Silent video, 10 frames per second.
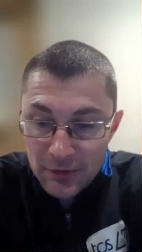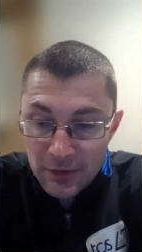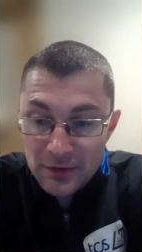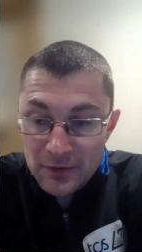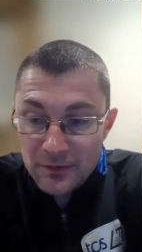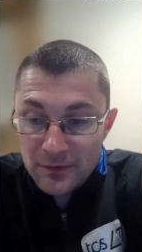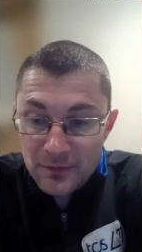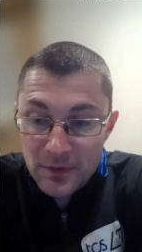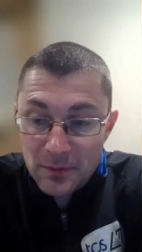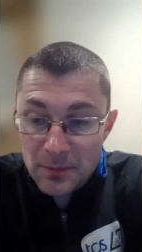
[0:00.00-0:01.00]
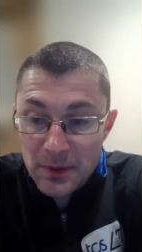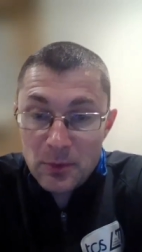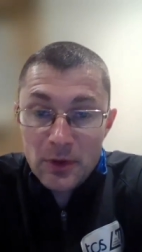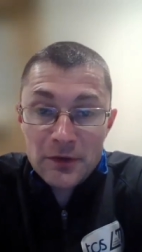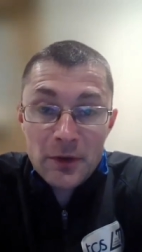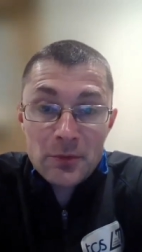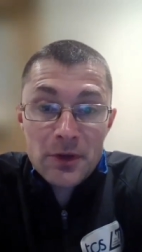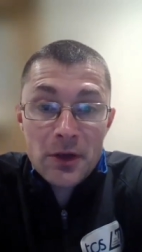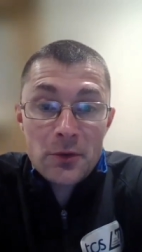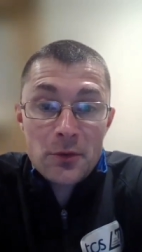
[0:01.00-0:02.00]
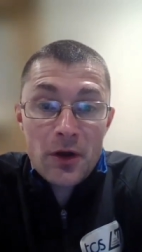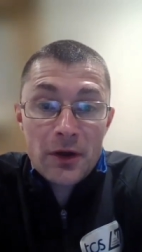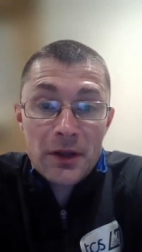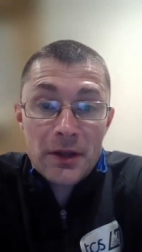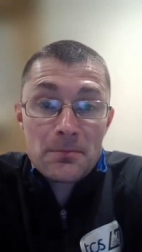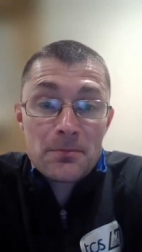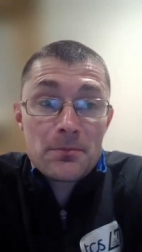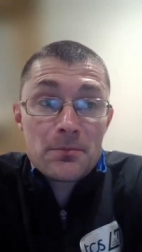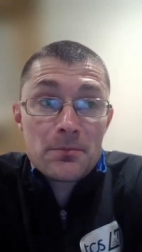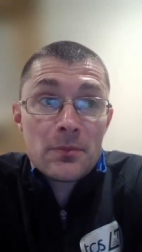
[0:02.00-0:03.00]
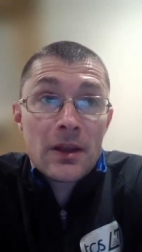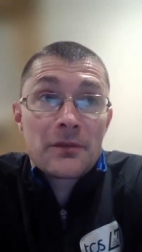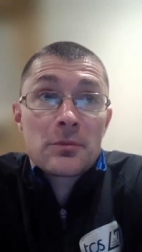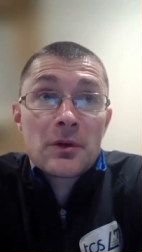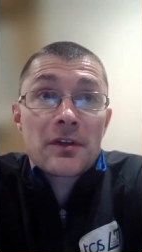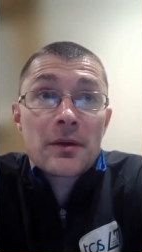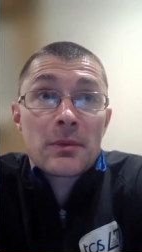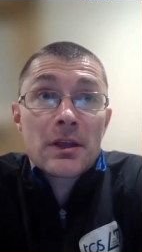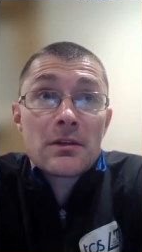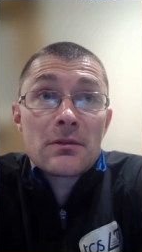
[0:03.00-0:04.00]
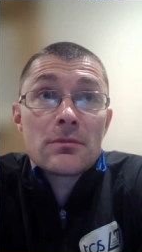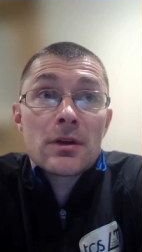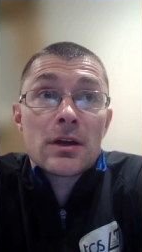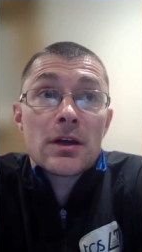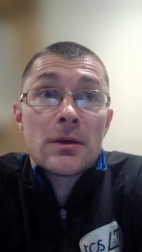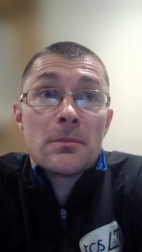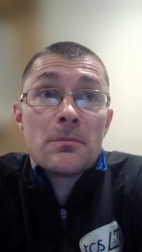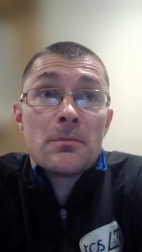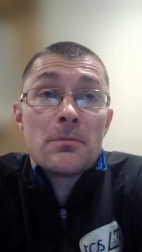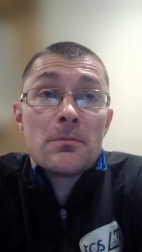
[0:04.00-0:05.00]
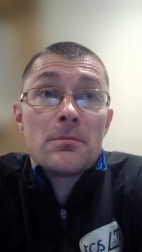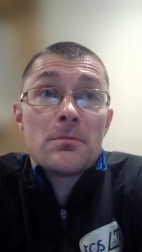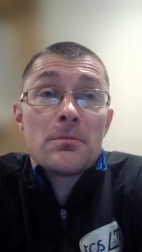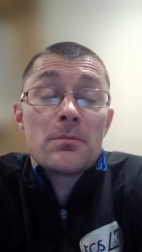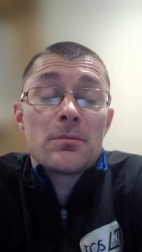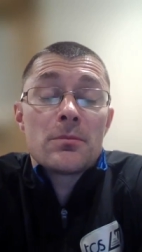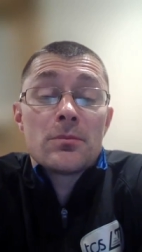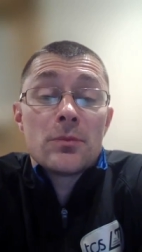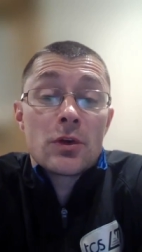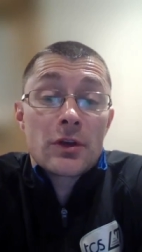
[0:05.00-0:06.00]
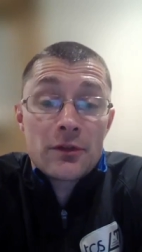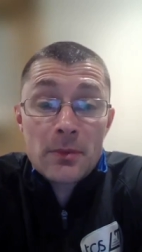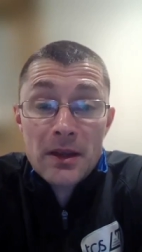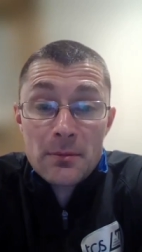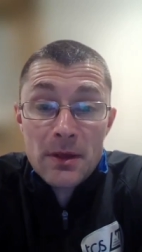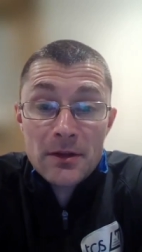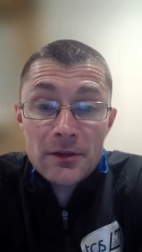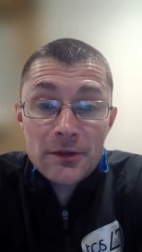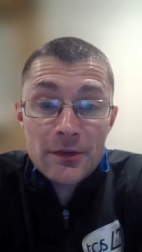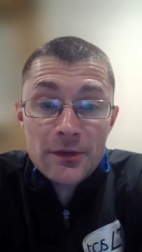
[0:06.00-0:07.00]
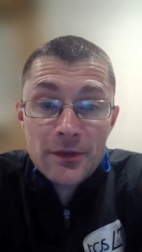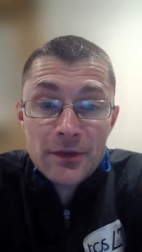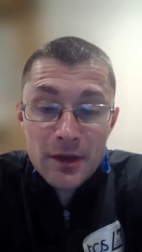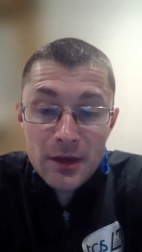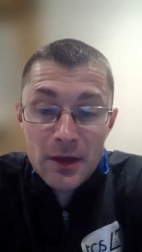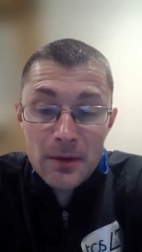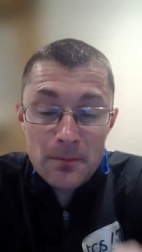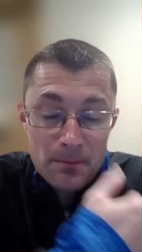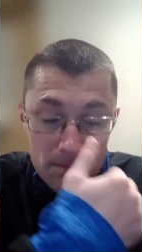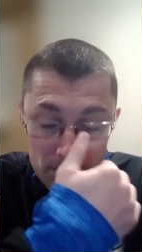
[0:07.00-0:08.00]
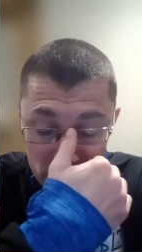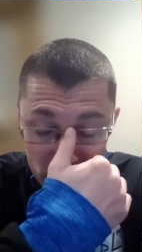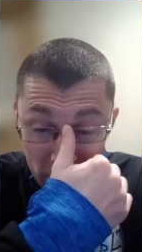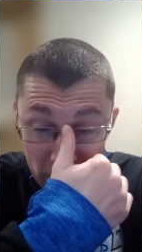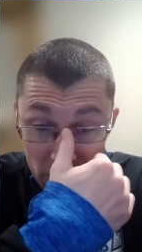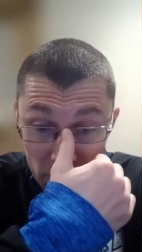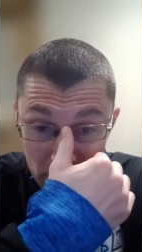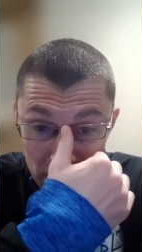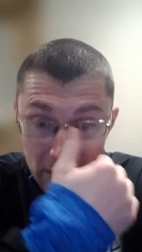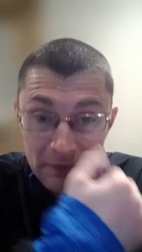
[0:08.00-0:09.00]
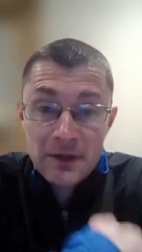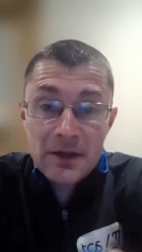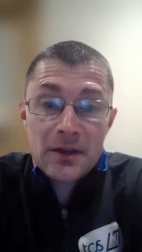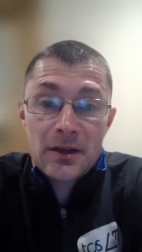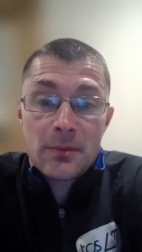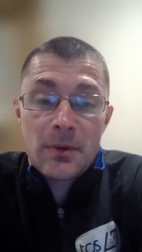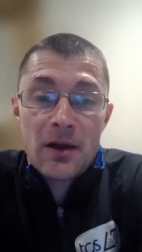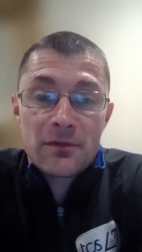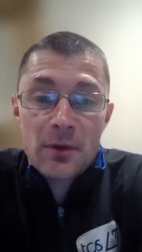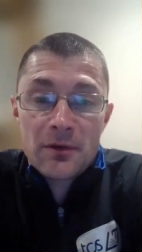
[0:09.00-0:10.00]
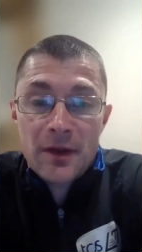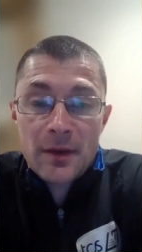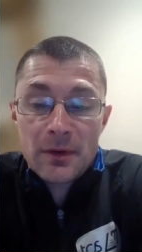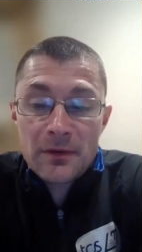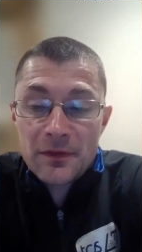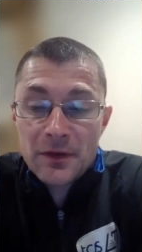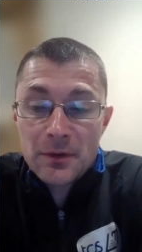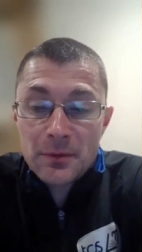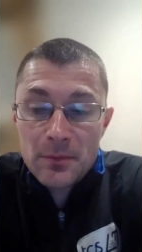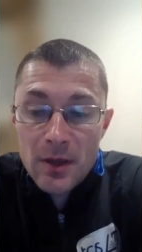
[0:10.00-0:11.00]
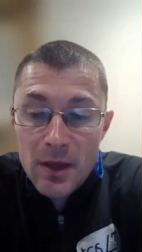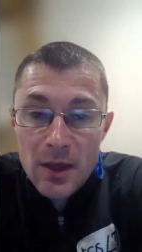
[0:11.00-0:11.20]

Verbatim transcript: I said, for people that don't know, I left my family, um, looking to make amends. Um, so I've been living apart from my family for